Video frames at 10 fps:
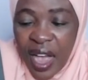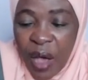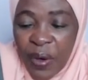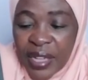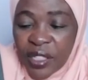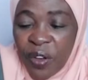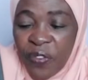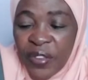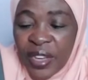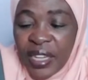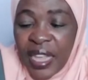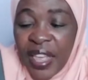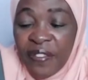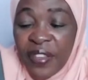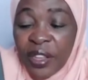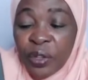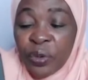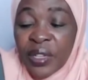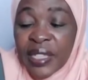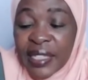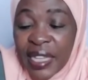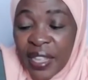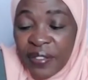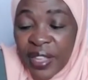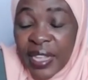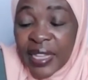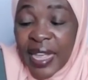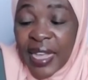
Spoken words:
was often giving to receive in